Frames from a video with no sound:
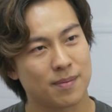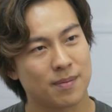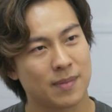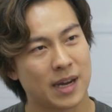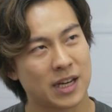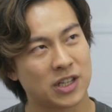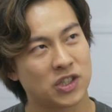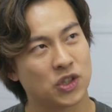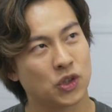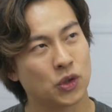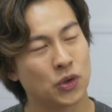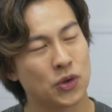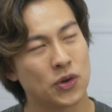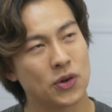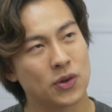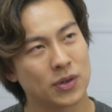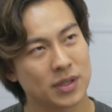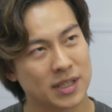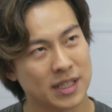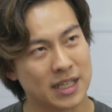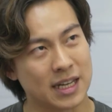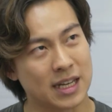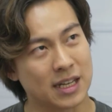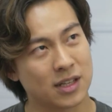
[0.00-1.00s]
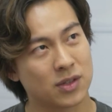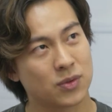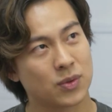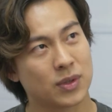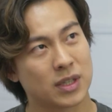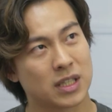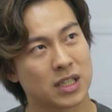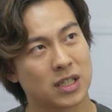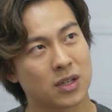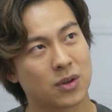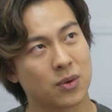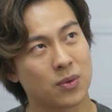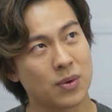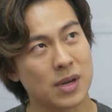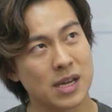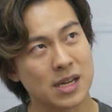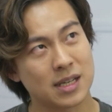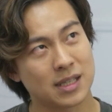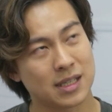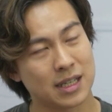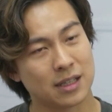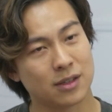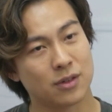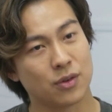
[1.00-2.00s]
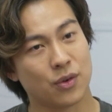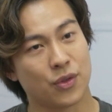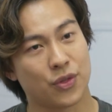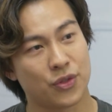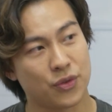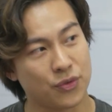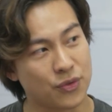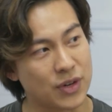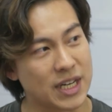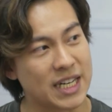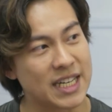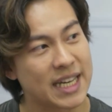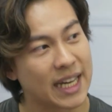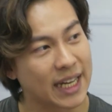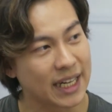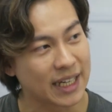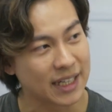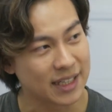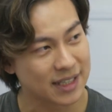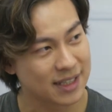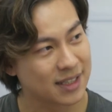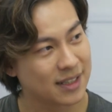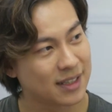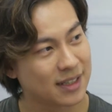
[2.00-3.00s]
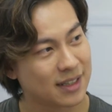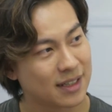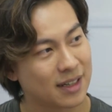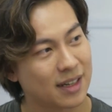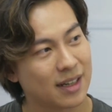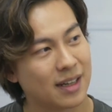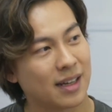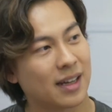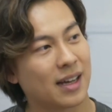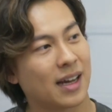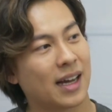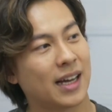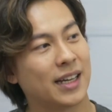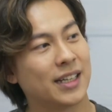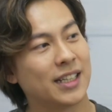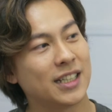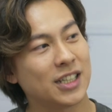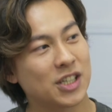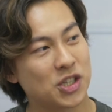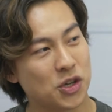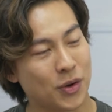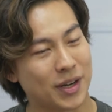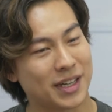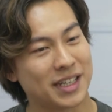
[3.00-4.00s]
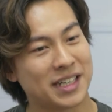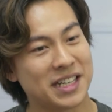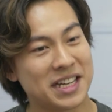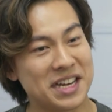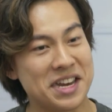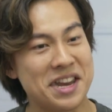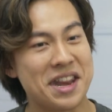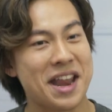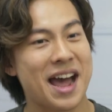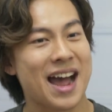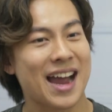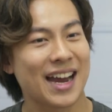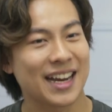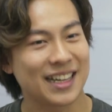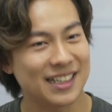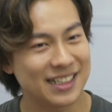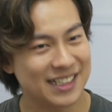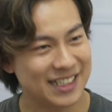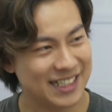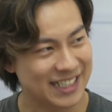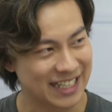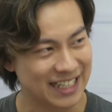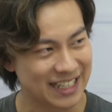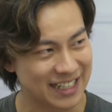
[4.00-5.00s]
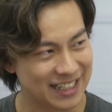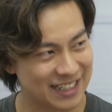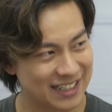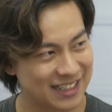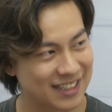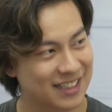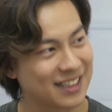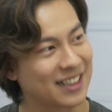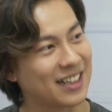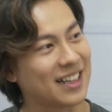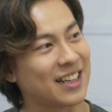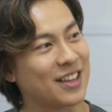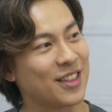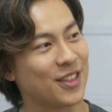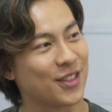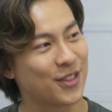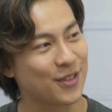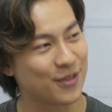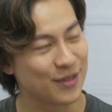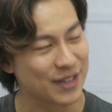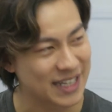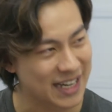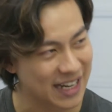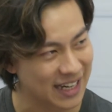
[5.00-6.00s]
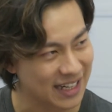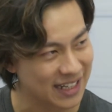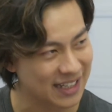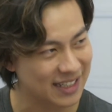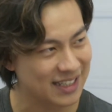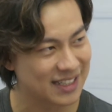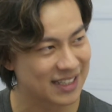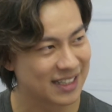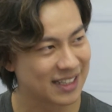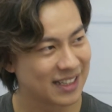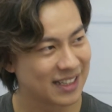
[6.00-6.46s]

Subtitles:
my studio scenes were squeezed into 3 days. I did 29 scenes in 3 days.